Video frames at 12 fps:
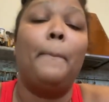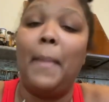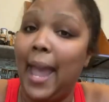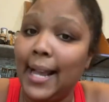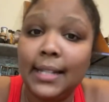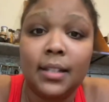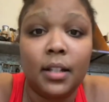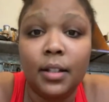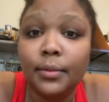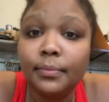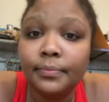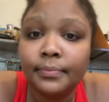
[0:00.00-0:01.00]
Max
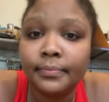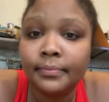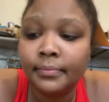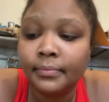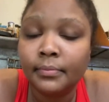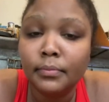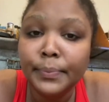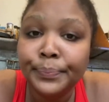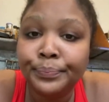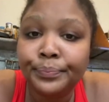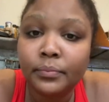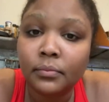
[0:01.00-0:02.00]
up,
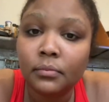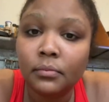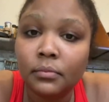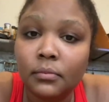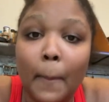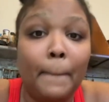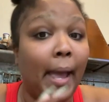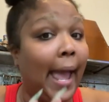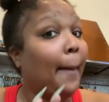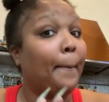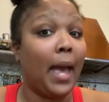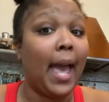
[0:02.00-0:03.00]

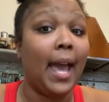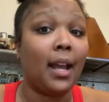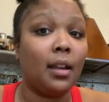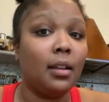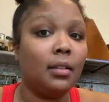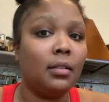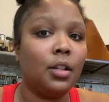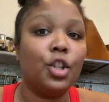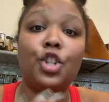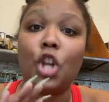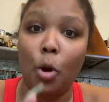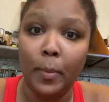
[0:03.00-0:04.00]
back,
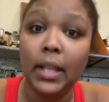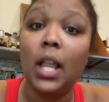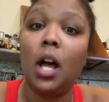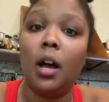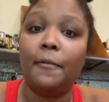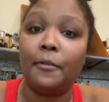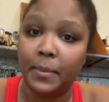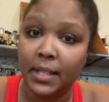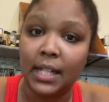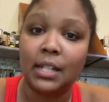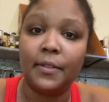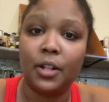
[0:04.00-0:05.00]
show me love from
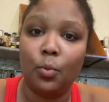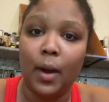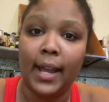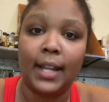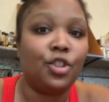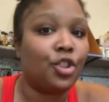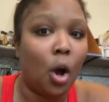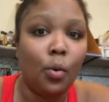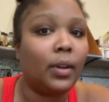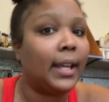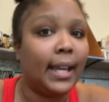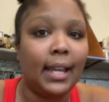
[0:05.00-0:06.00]
6 feet away, and
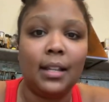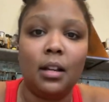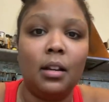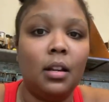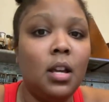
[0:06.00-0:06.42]
don't get,